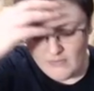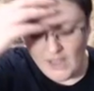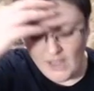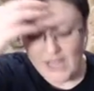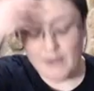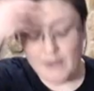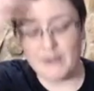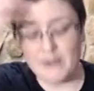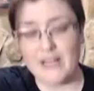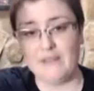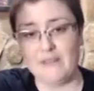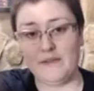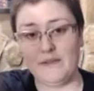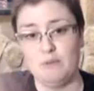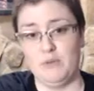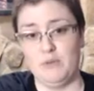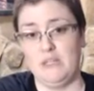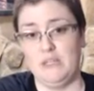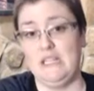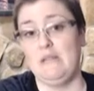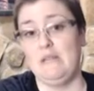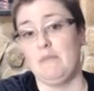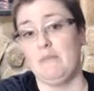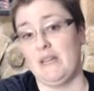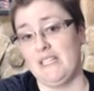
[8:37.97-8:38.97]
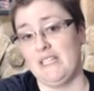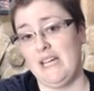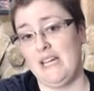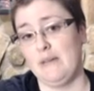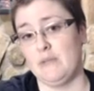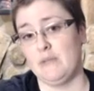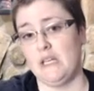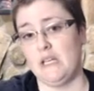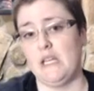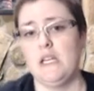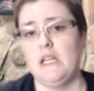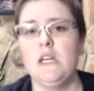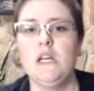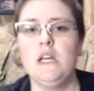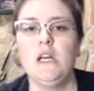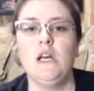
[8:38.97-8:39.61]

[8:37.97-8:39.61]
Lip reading: I would have to put in my tablet.